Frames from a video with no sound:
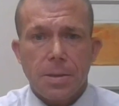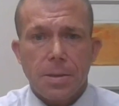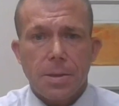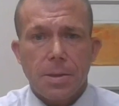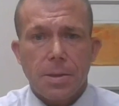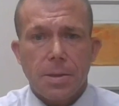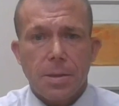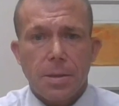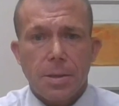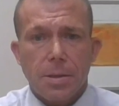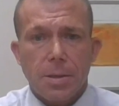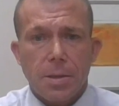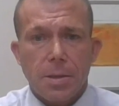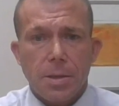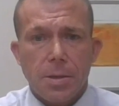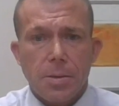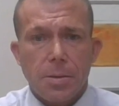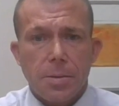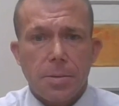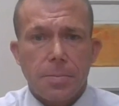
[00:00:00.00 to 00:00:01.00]

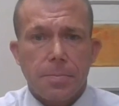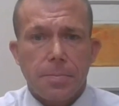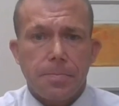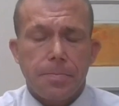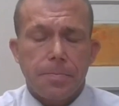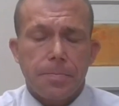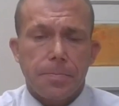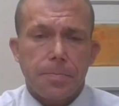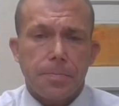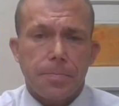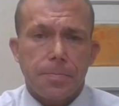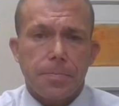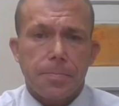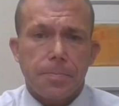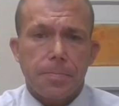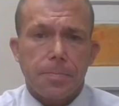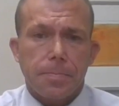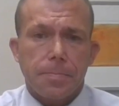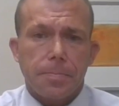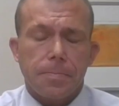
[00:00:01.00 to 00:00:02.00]

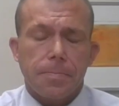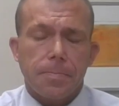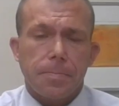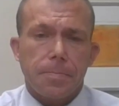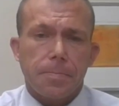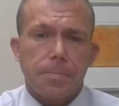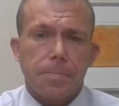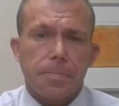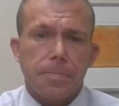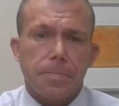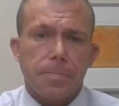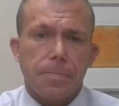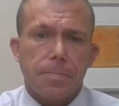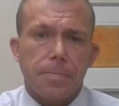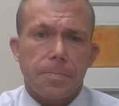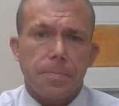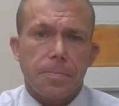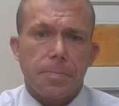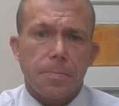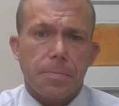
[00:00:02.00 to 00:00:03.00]

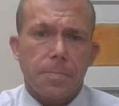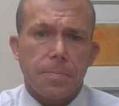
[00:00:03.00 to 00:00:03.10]
This person isn't speaking.